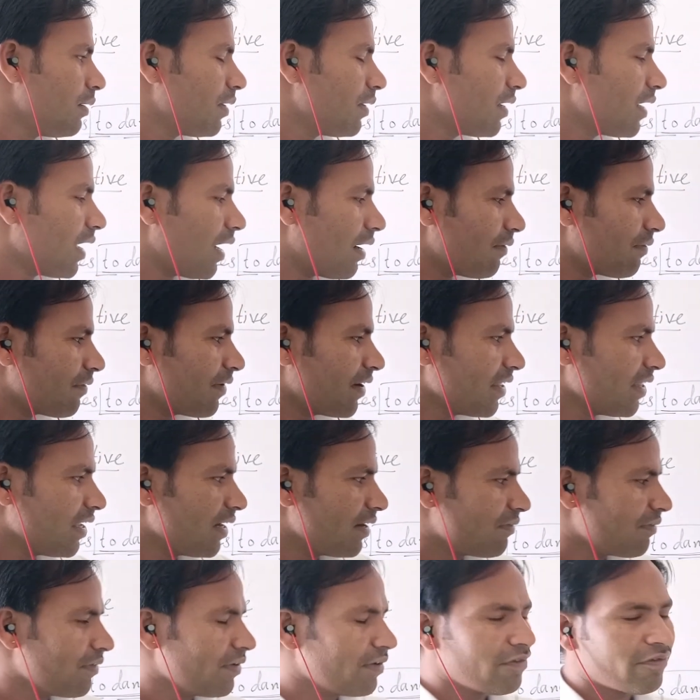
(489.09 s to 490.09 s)
But after
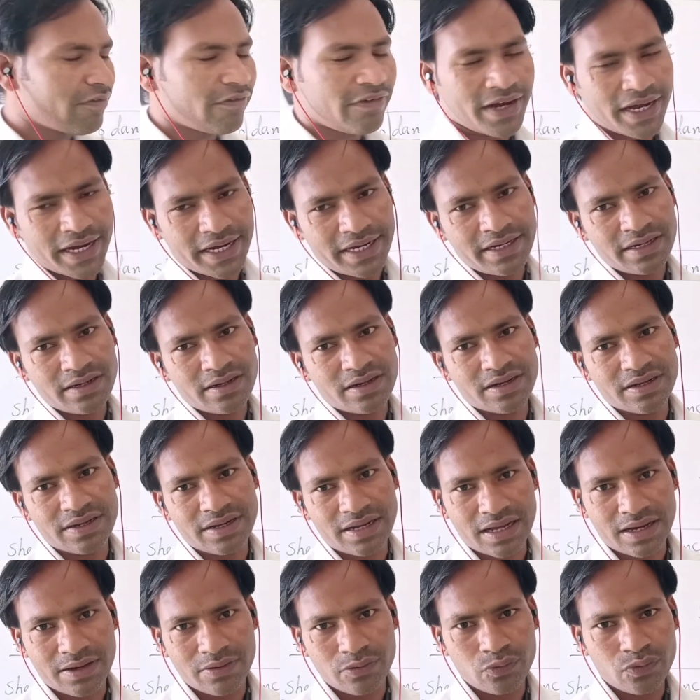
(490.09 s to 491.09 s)
that we'll find a
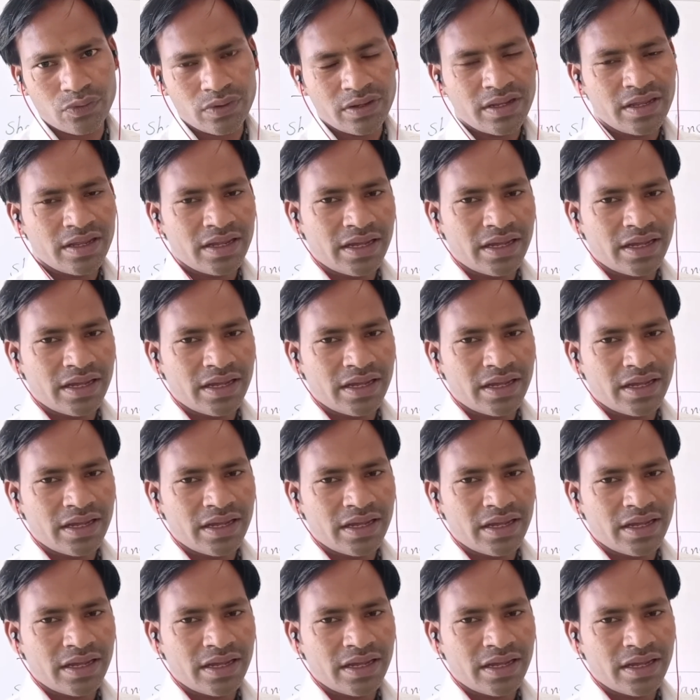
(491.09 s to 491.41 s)
noun,